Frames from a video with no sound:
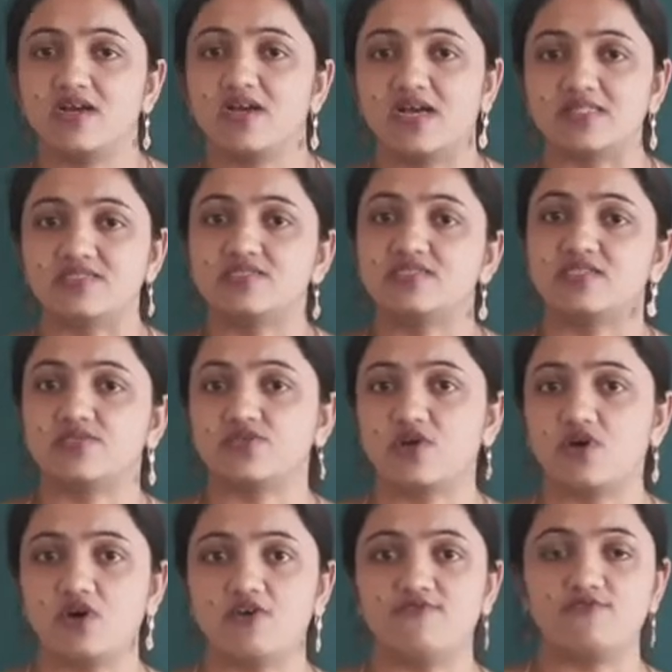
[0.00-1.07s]
consists
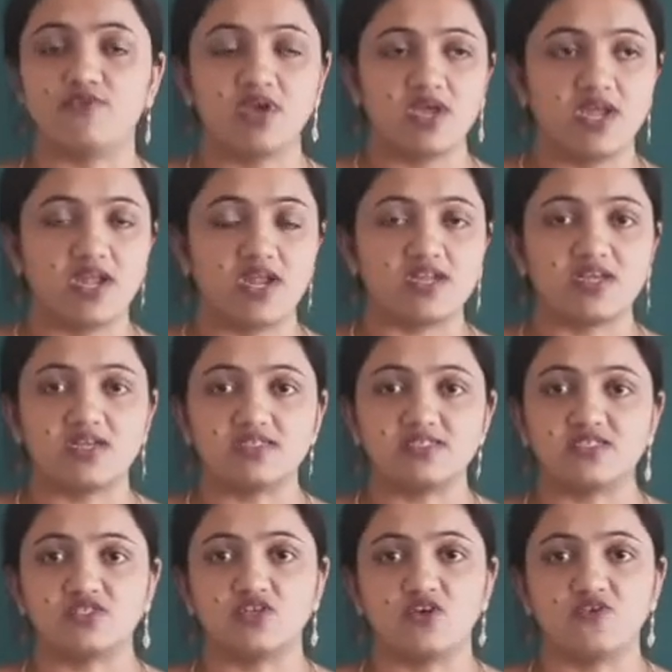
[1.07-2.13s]
of. It
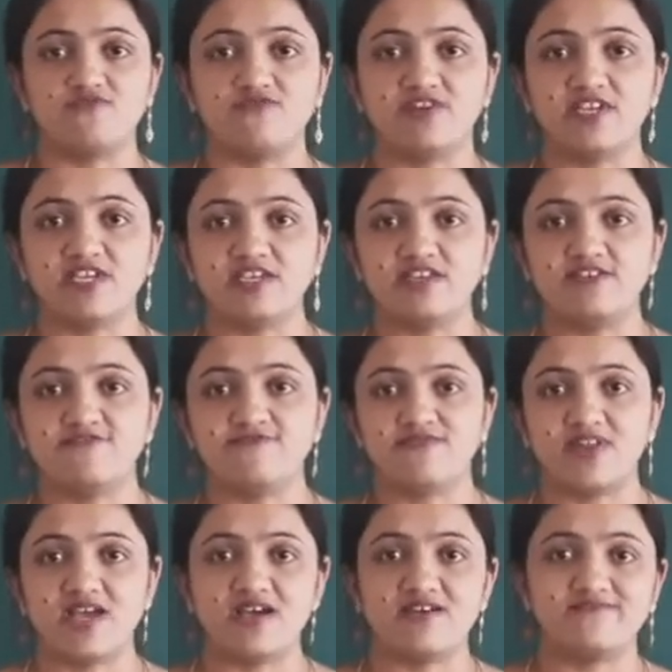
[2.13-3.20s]
consists of leaf,
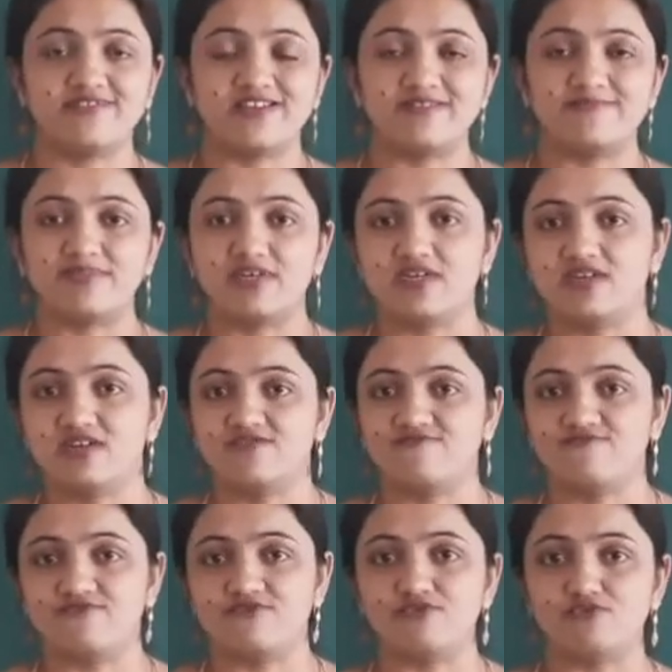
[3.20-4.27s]
flower,
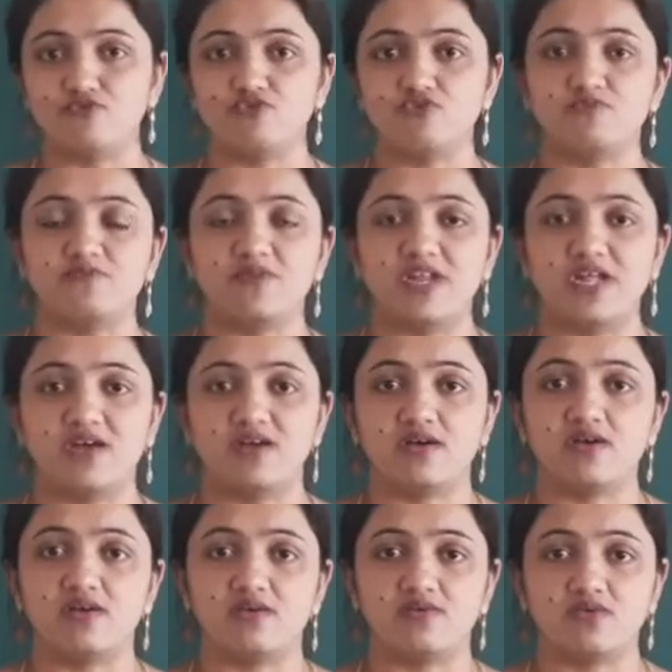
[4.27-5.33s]
bud, fruit,
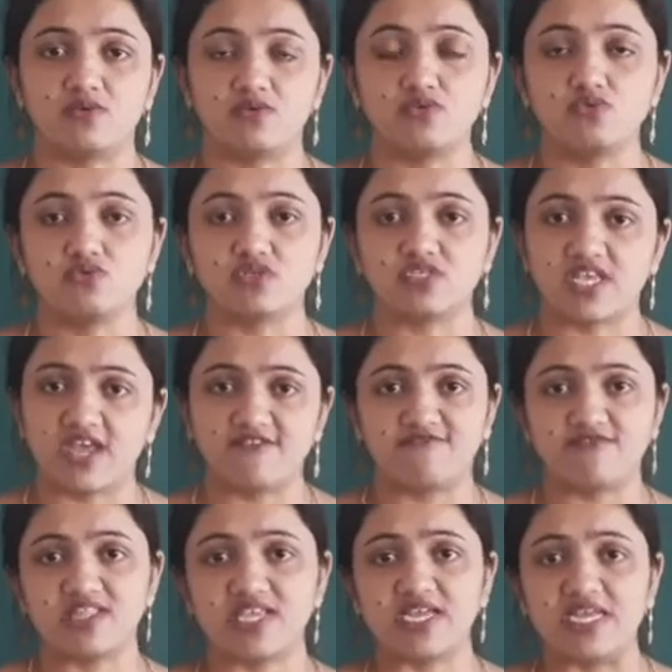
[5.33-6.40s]
roots,
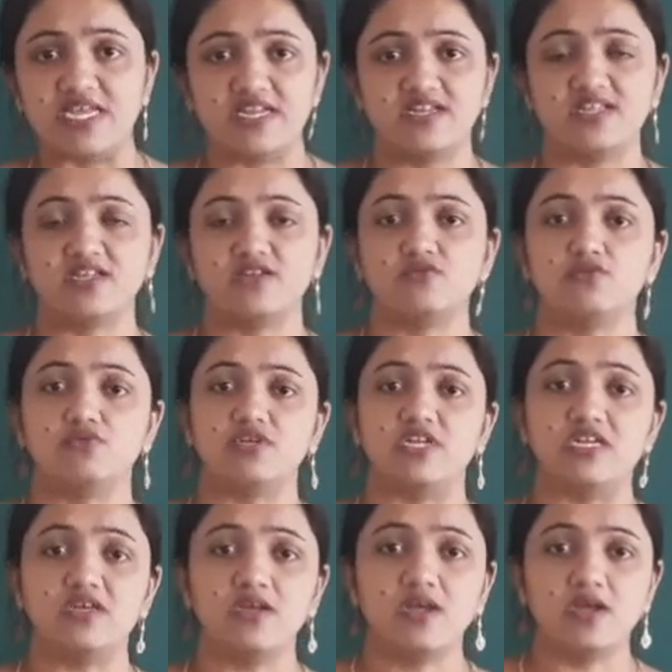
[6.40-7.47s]
everything it
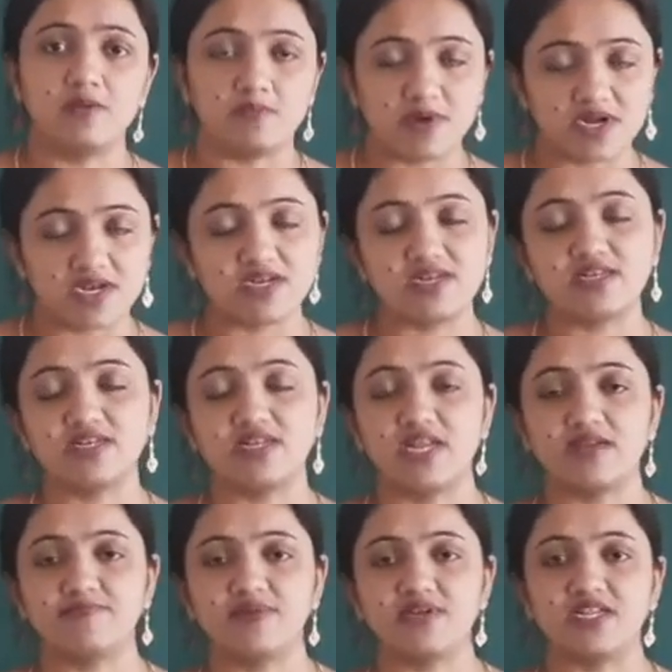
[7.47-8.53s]
included. But
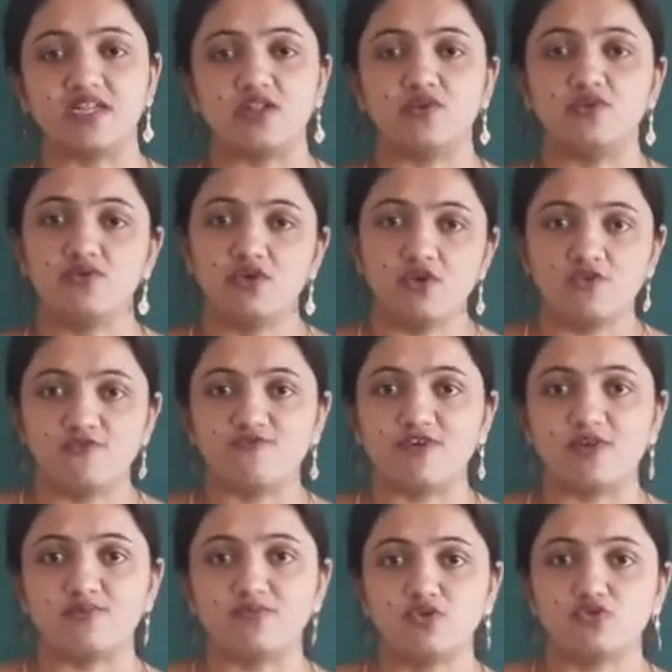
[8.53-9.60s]
let me tell you
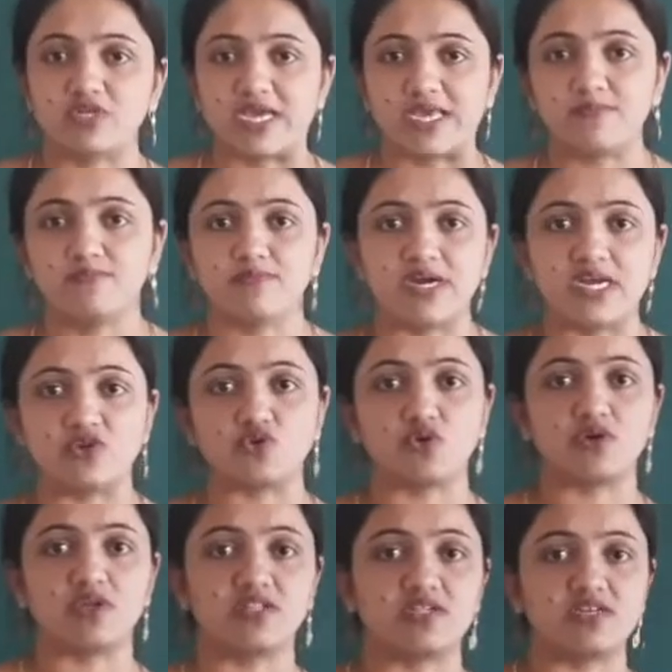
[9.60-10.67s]
one more time by
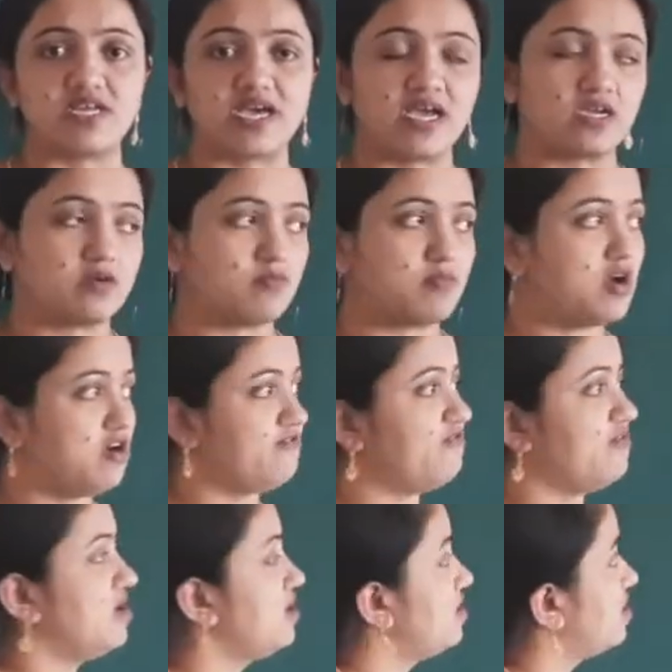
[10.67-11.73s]
drawing the diagram
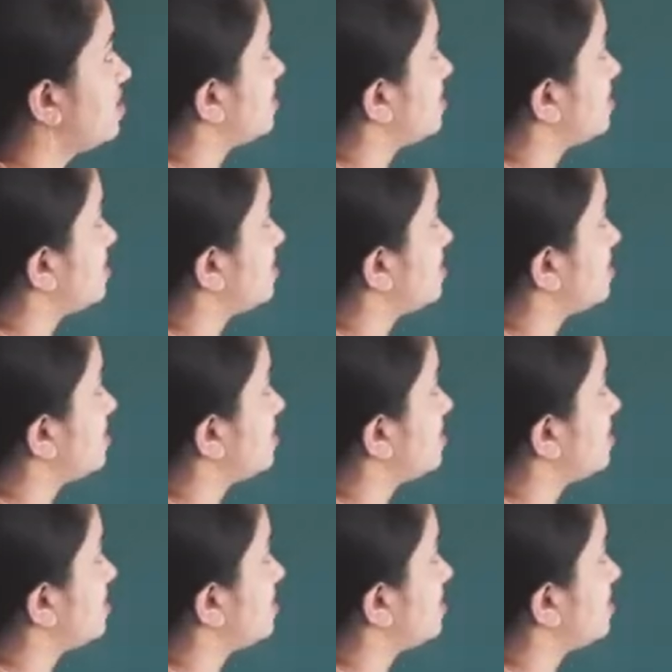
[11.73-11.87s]
of